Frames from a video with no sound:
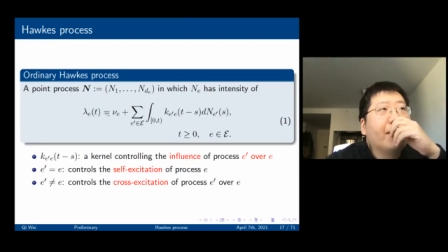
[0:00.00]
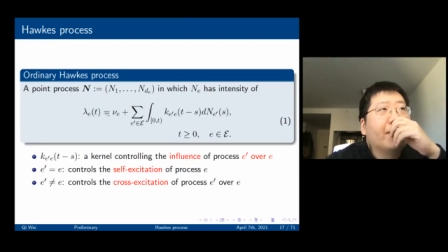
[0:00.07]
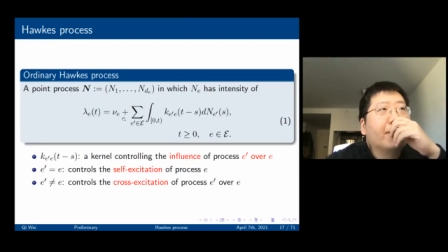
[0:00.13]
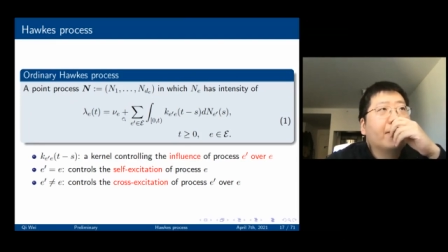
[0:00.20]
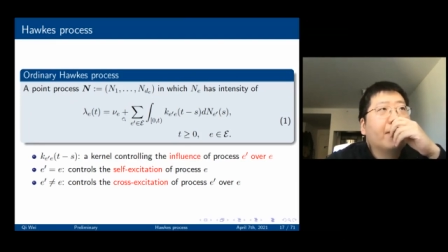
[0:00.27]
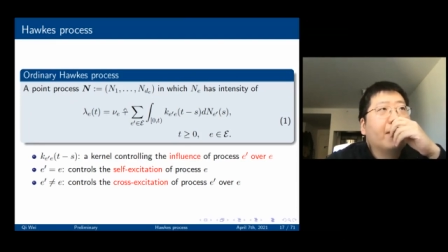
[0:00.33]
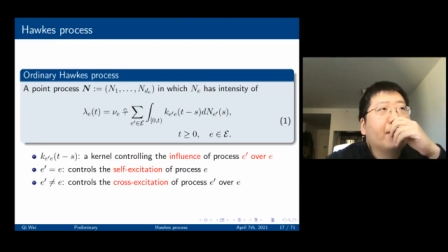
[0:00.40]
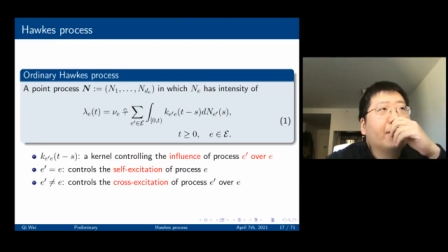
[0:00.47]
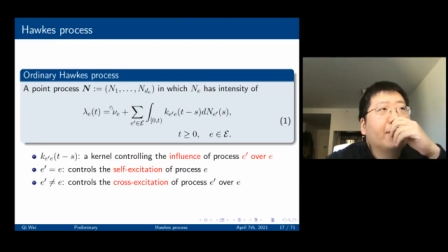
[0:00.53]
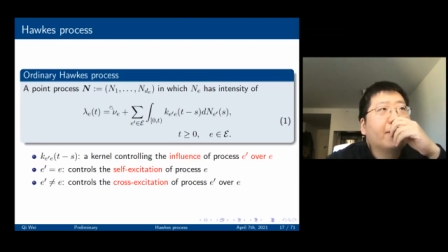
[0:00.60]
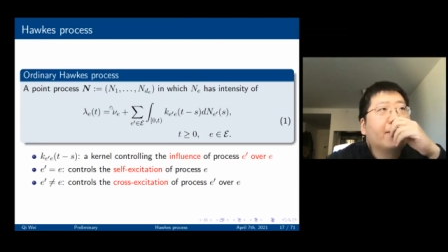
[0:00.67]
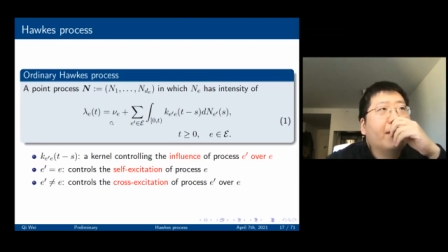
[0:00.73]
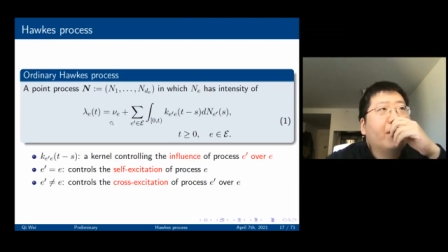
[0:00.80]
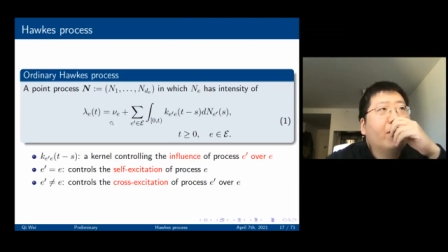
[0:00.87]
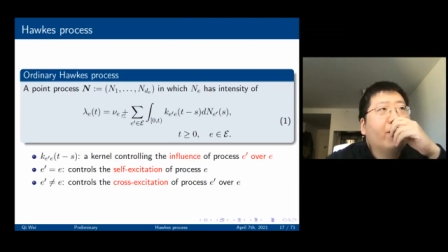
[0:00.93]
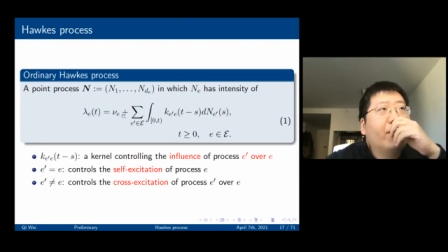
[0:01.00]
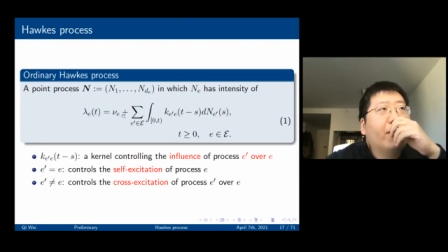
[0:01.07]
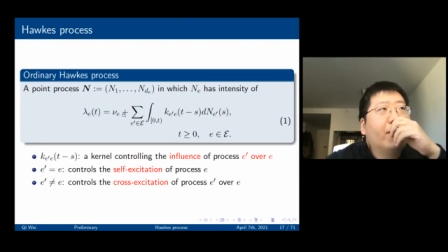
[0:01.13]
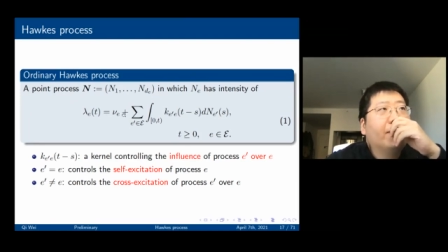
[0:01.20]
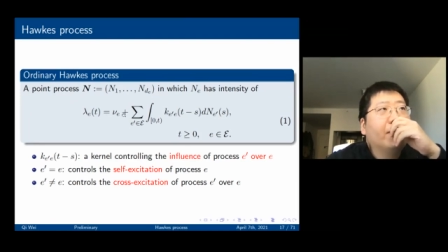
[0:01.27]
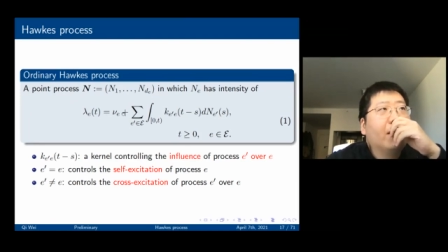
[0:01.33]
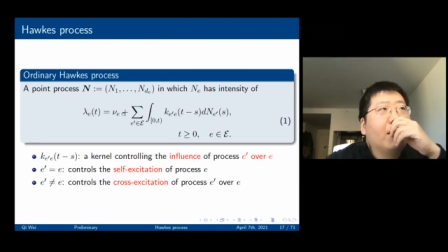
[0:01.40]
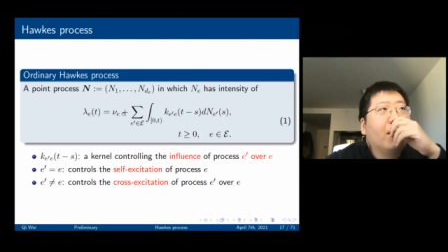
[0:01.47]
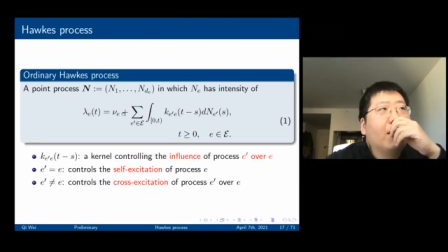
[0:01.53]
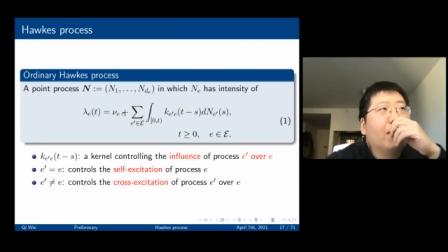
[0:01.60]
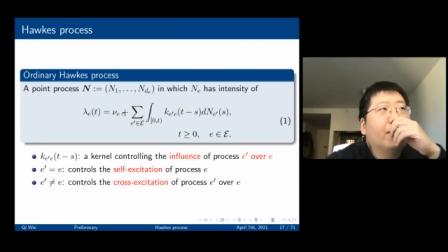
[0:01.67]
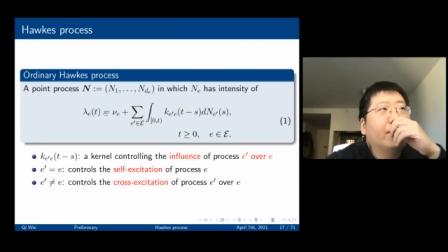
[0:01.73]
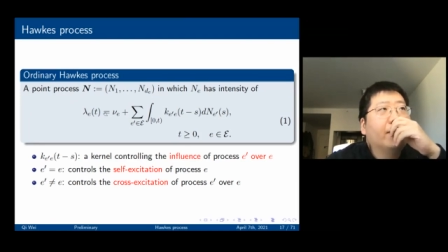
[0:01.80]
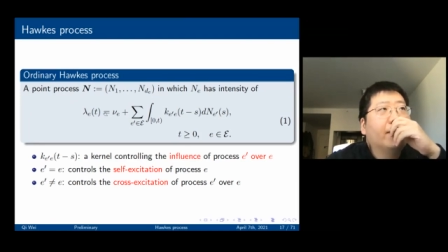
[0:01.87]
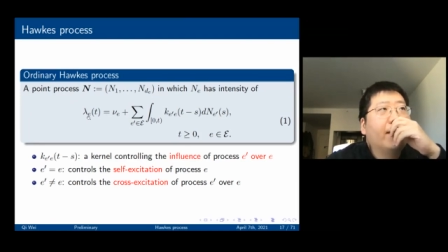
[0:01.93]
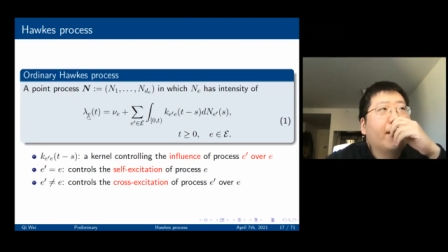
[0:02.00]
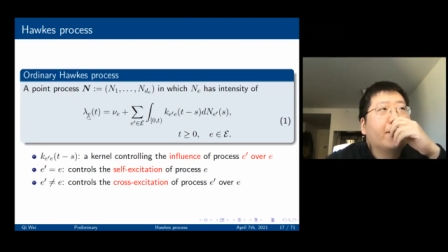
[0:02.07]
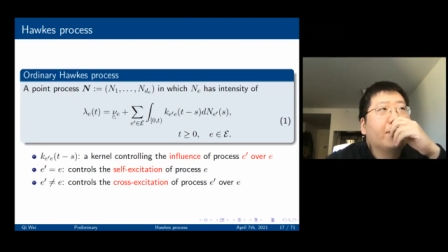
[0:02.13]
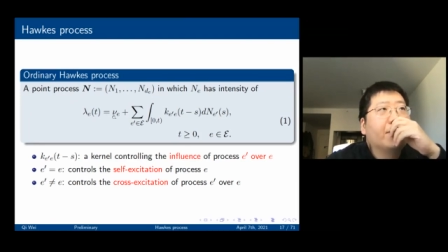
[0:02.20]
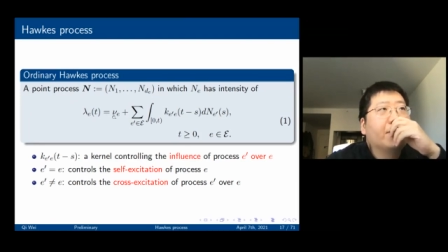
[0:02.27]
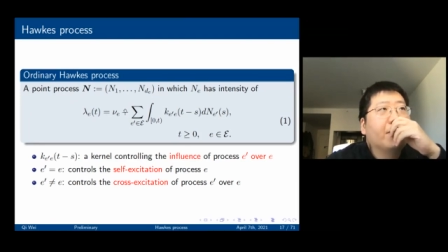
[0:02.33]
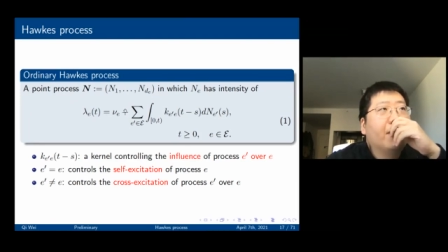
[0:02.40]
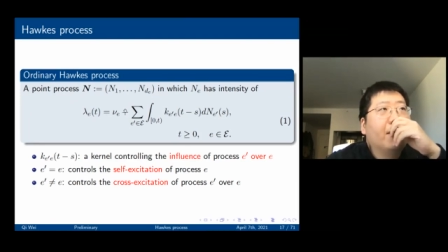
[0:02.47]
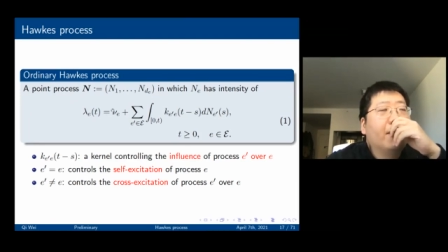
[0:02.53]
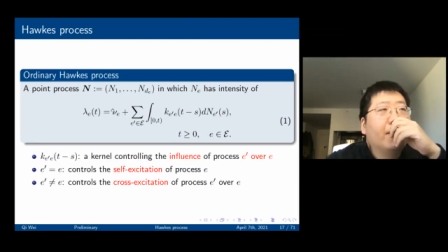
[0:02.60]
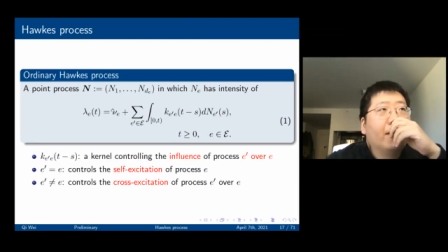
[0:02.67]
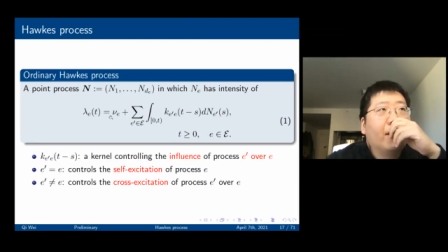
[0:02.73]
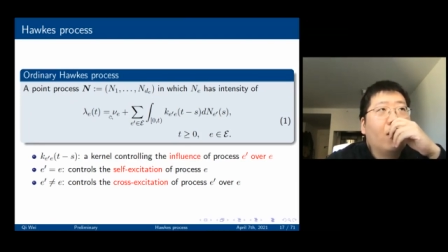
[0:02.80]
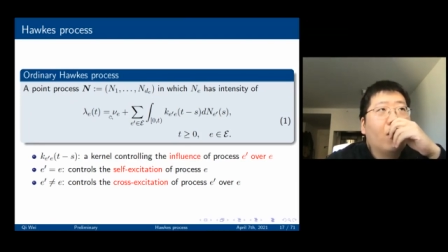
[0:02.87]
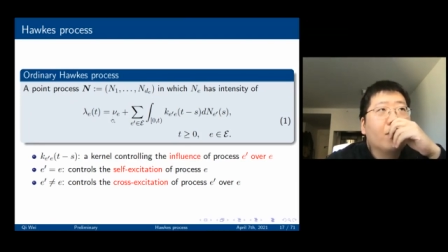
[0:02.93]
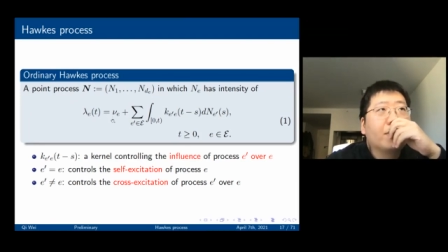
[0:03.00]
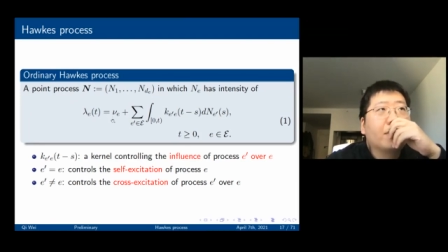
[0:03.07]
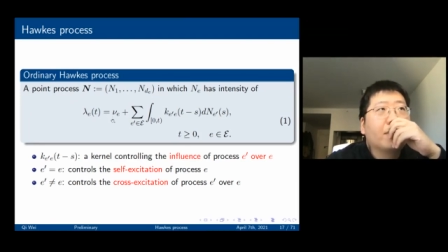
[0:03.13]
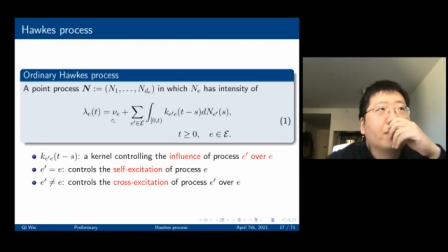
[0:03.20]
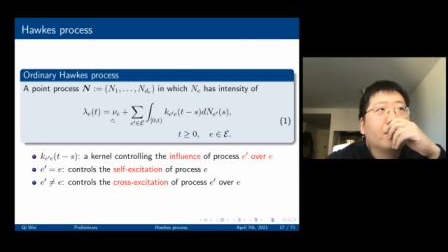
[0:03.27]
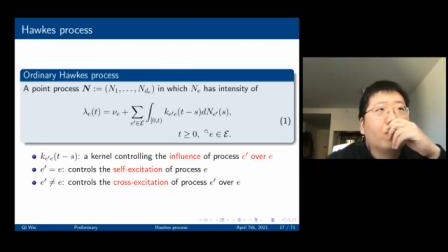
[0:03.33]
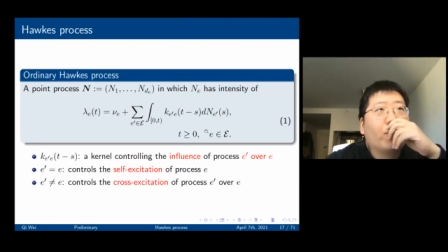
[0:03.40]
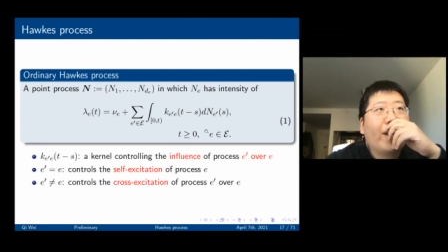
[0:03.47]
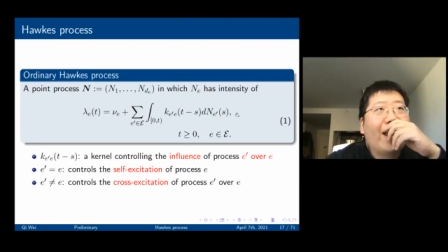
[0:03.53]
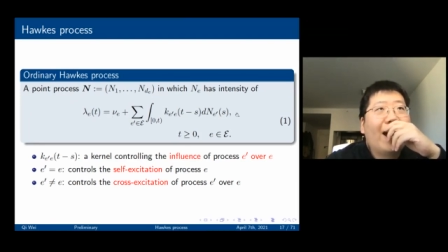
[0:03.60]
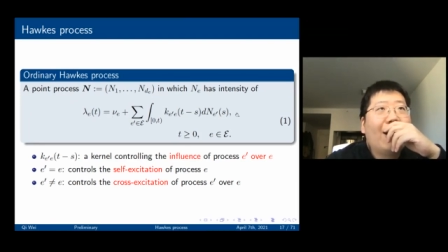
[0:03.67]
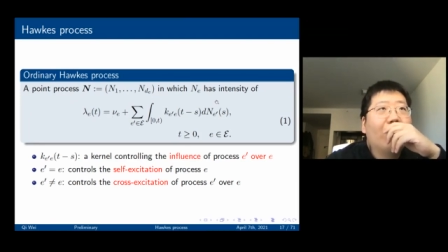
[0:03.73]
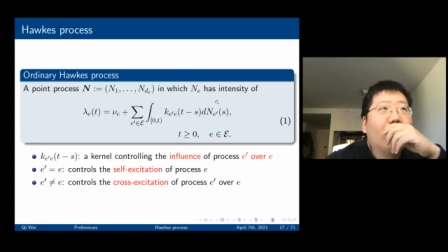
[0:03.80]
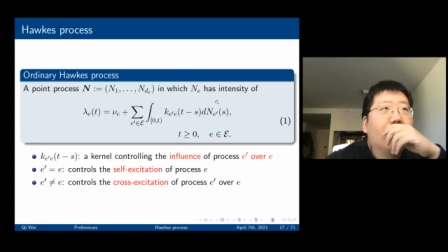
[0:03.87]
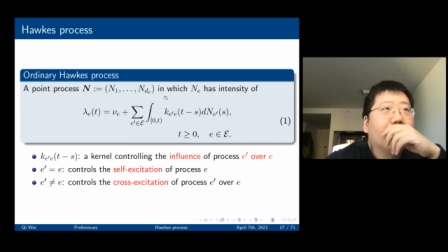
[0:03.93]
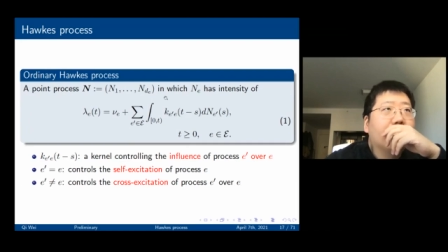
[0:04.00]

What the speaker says: instead of the intensity is a constant, we have